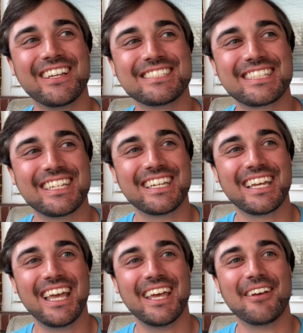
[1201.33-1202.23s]
as
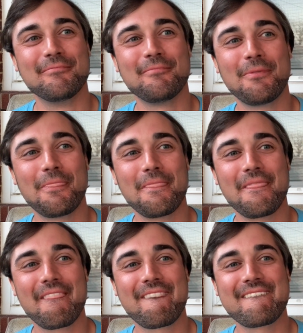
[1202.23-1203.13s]
to
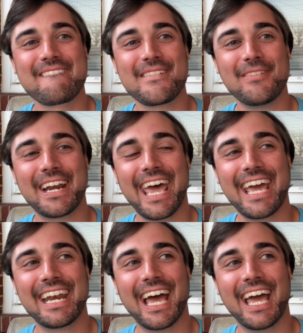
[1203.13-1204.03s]
my
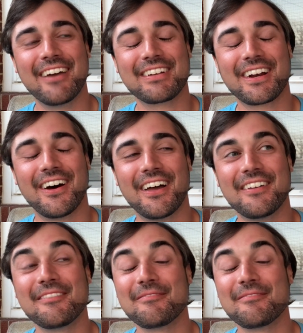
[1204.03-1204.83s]
dad and I having not